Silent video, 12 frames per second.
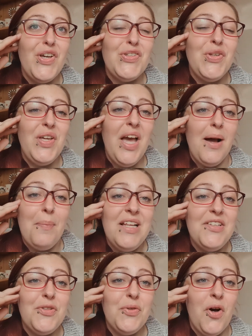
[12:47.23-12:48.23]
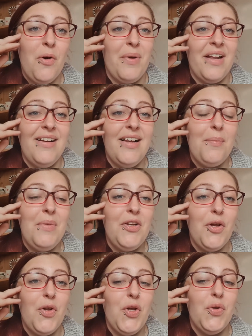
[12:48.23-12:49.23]
So yeah, please do comment. Let me
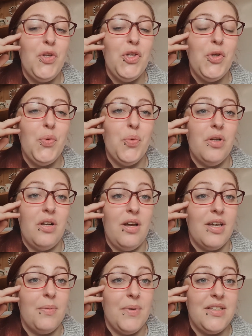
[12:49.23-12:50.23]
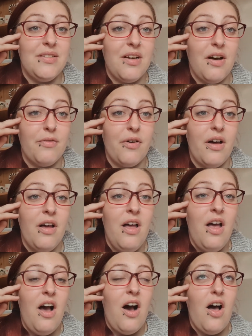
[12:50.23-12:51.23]
know who you would like me to cover.
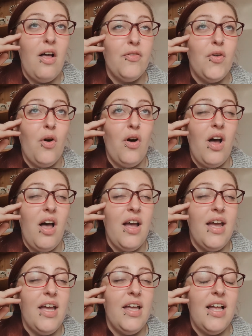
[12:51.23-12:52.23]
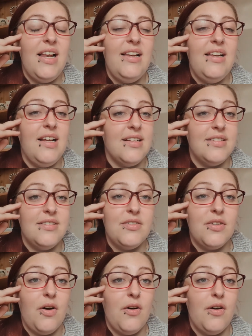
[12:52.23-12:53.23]
I've got a
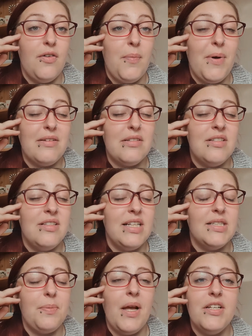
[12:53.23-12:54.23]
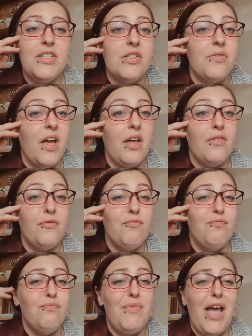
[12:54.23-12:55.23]
list of about 6 pages of
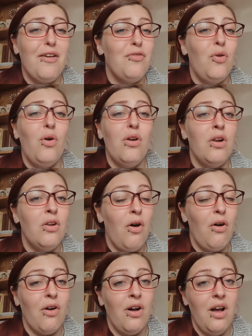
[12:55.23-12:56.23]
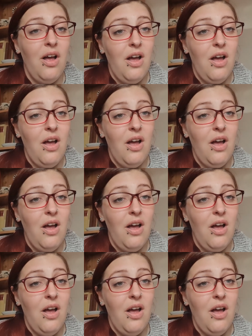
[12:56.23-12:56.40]
A4 long